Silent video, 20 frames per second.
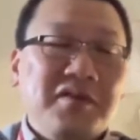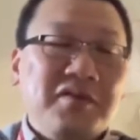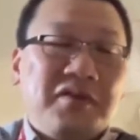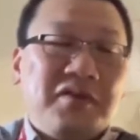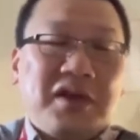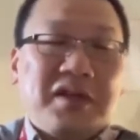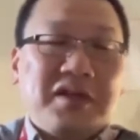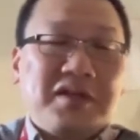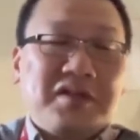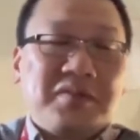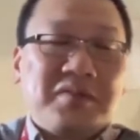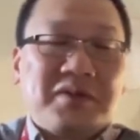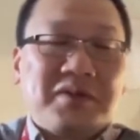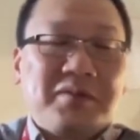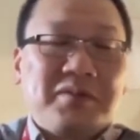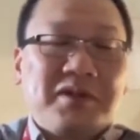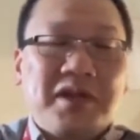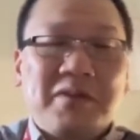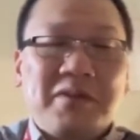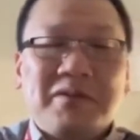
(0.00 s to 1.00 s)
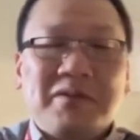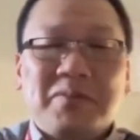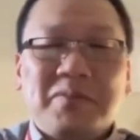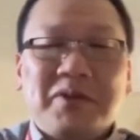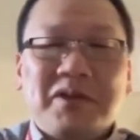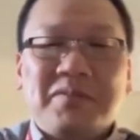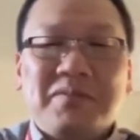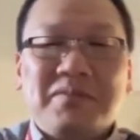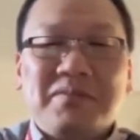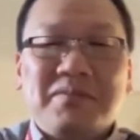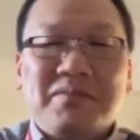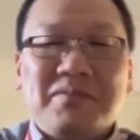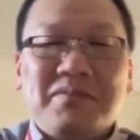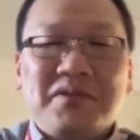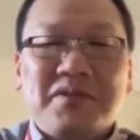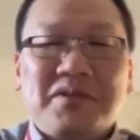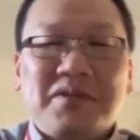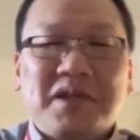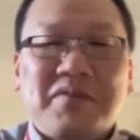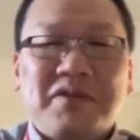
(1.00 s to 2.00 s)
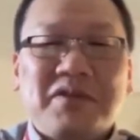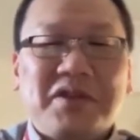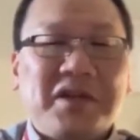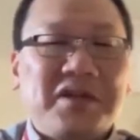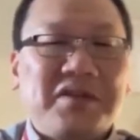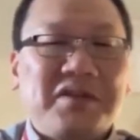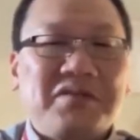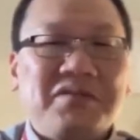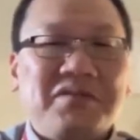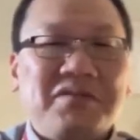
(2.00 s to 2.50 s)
frankly, sometimes games can be kind of addictive.